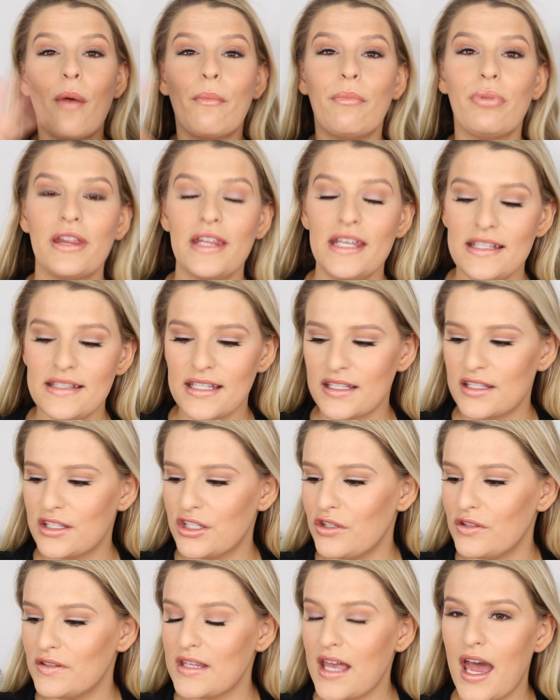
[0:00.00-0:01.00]
please
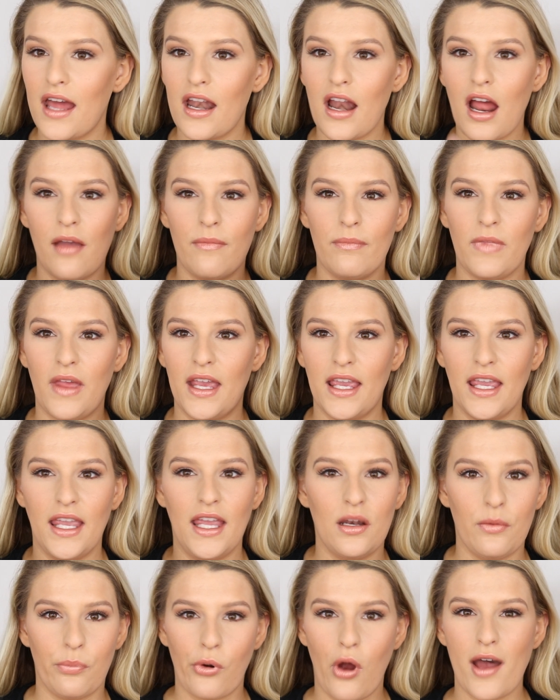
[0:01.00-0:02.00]
excuse that. I'm like
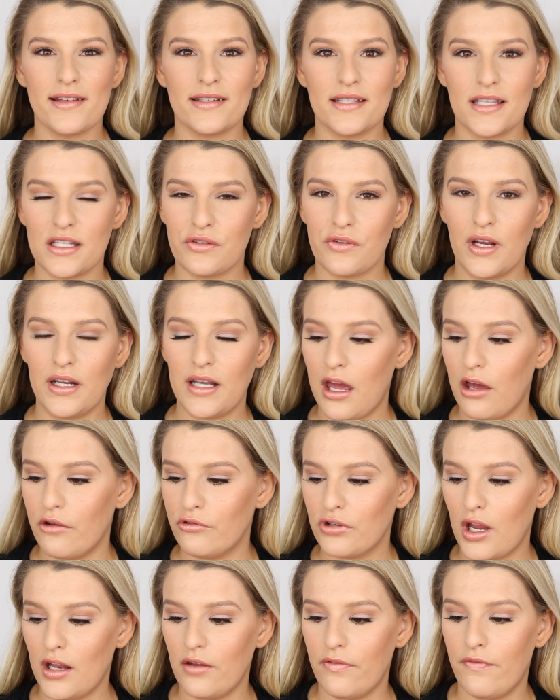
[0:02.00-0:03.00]
in a process right now
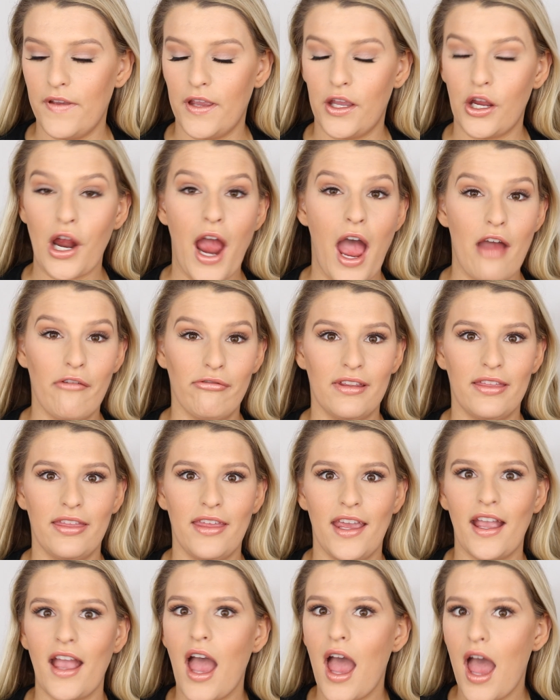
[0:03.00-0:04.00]
trying to figure
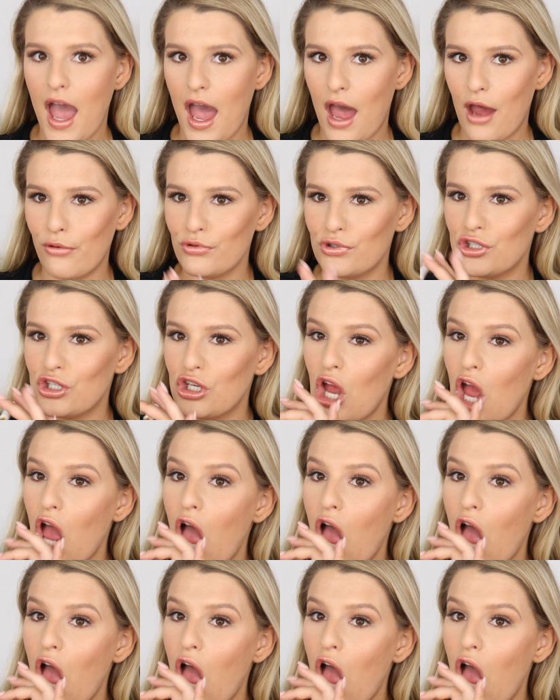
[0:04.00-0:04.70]
everything out